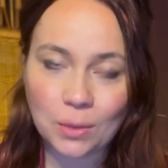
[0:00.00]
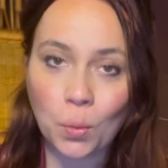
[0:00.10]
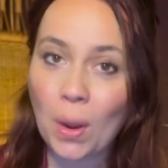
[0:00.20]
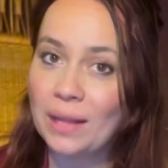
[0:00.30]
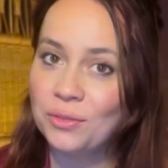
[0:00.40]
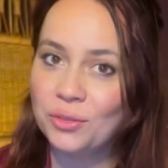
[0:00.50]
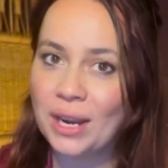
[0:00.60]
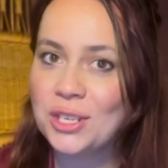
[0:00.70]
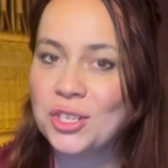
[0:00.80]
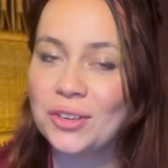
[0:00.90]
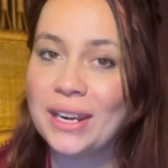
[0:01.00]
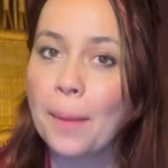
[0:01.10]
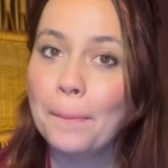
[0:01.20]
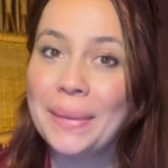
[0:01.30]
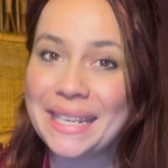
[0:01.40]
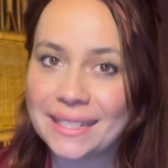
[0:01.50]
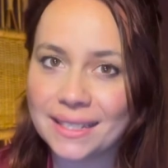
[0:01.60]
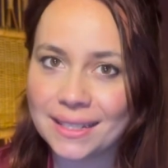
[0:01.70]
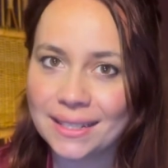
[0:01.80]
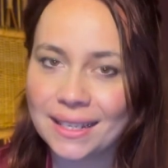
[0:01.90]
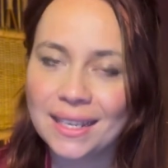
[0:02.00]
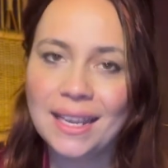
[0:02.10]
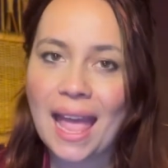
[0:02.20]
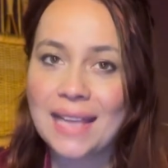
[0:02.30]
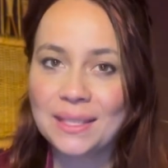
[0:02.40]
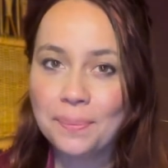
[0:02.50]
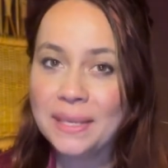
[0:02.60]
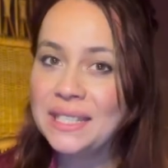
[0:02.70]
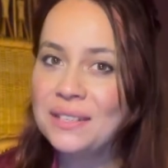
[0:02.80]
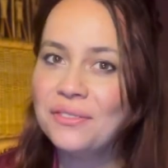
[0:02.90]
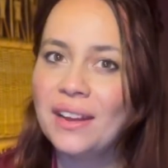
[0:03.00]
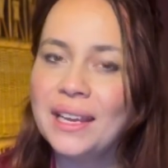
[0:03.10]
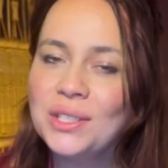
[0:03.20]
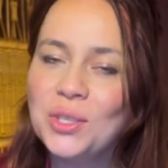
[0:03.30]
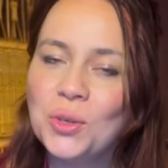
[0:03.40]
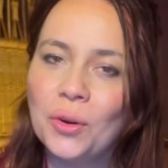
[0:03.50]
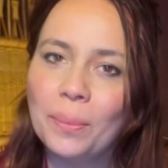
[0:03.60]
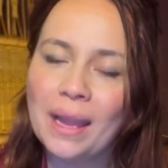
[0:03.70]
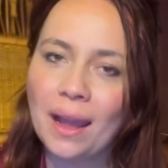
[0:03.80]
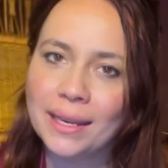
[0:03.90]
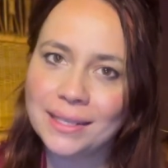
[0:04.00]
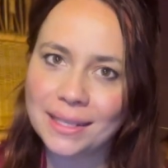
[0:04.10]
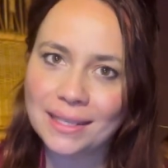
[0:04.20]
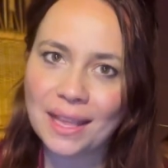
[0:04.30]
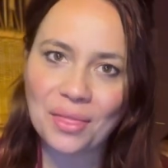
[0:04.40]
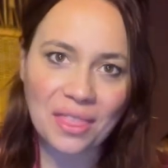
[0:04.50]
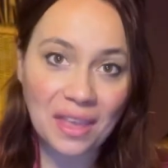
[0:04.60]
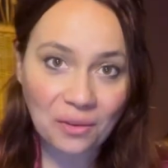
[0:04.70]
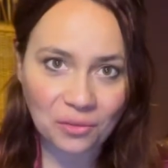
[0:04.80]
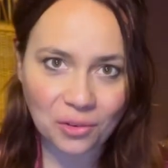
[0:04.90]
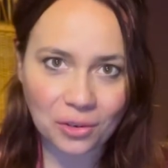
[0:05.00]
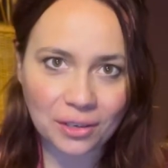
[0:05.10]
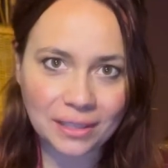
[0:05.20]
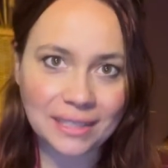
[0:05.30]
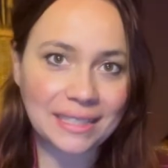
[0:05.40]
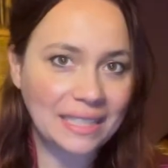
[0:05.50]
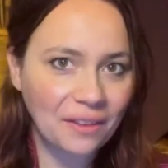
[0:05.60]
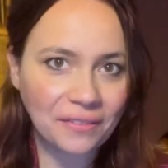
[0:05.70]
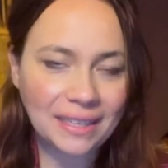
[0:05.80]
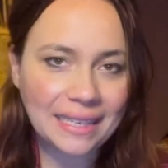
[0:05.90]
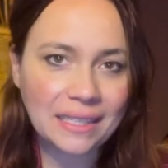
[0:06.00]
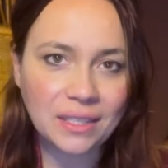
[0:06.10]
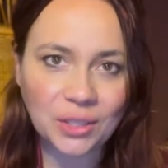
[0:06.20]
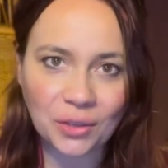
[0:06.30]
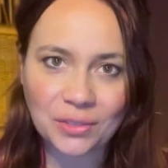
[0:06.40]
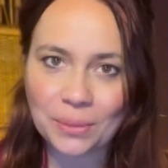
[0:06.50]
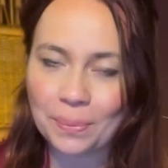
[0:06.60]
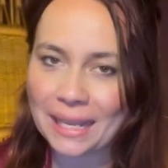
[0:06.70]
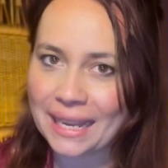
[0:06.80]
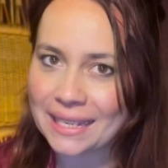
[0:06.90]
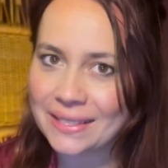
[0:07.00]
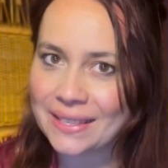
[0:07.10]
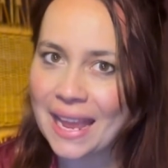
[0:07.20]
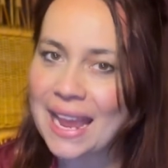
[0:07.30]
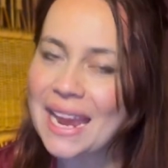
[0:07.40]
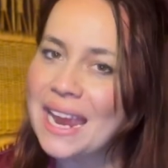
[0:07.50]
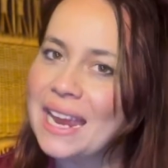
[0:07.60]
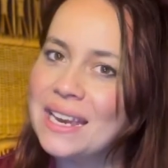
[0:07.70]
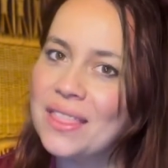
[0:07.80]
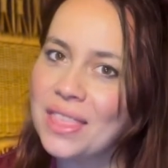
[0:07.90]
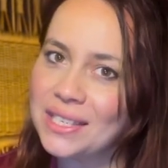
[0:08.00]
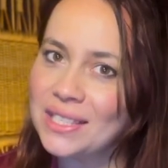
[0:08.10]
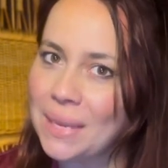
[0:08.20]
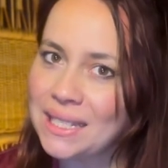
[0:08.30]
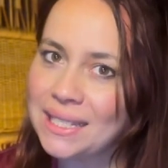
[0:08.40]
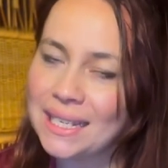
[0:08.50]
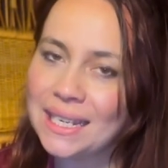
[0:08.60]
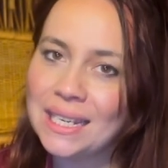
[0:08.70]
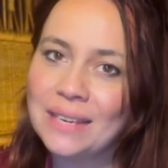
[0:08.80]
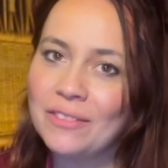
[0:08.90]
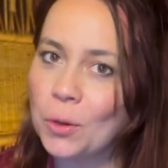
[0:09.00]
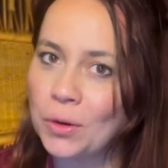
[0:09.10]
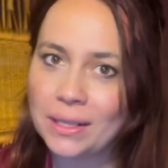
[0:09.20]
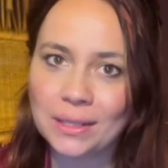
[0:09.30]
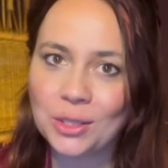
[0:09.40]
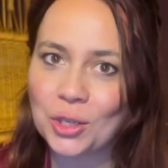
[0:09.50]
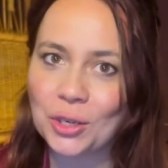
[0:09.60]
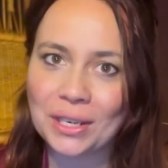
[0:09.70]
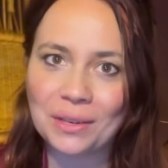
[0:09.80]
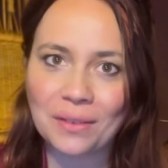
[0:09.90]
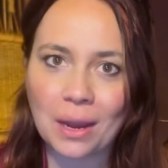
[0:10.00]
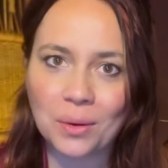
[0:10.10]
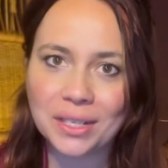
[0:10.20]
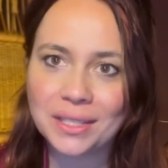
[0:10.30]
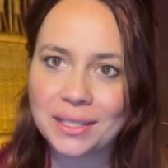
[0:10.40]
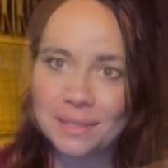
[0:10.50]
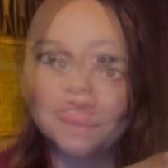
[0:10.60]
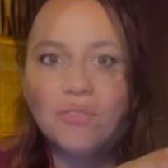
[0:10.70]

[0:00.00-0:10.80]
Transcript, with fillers: While fresher and upbeat, has a mystifying story behind it, and therefore definitely deserves a place in this mystic floral journey of ours.